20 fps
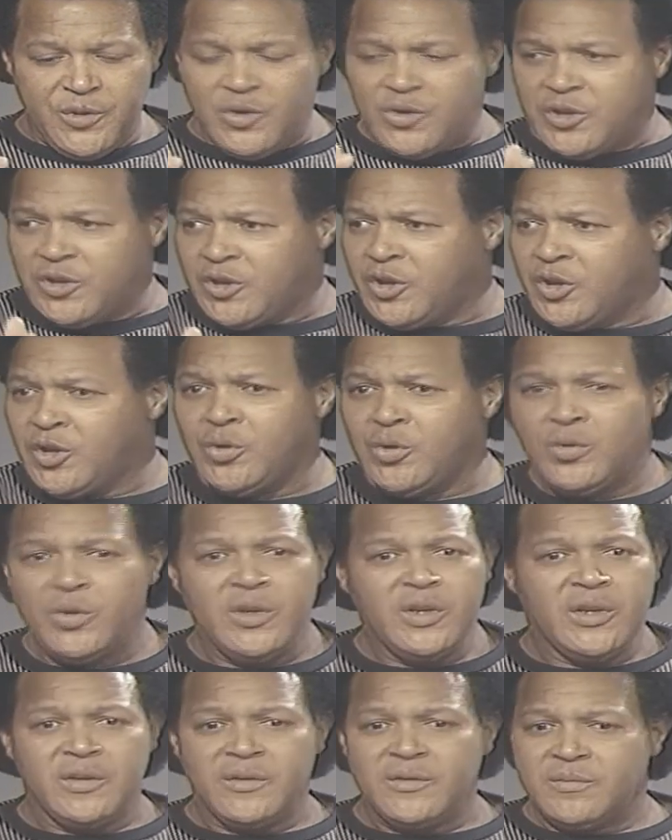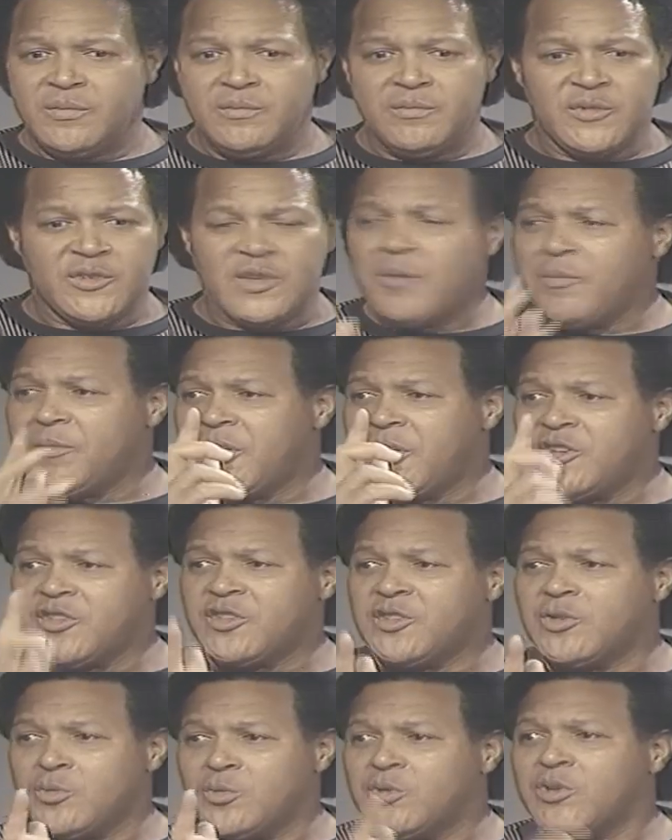can go
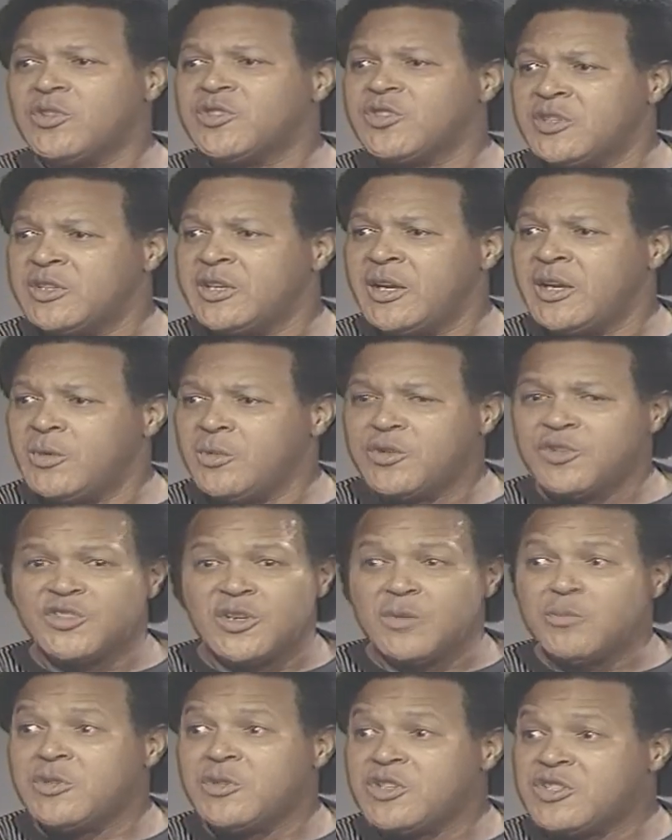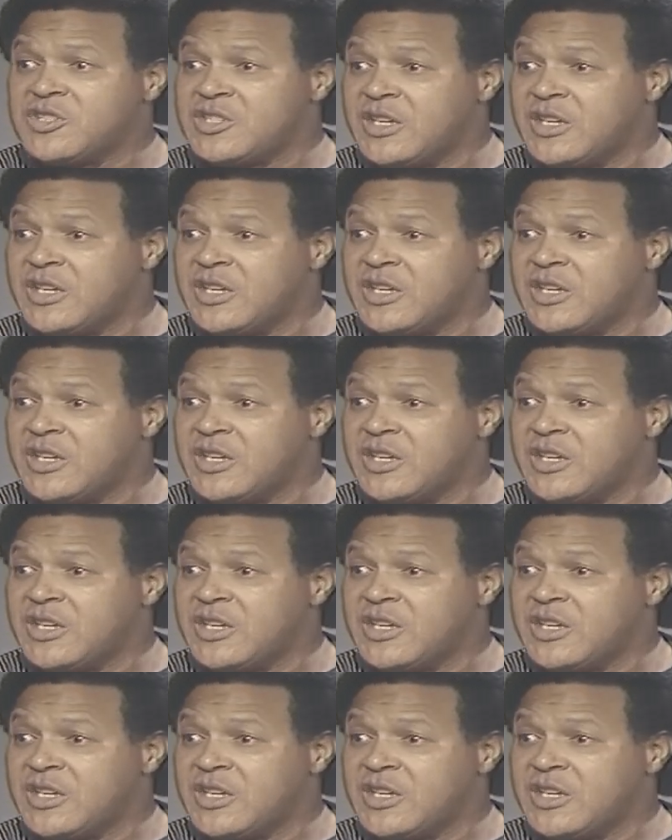someplace in the world today where someone is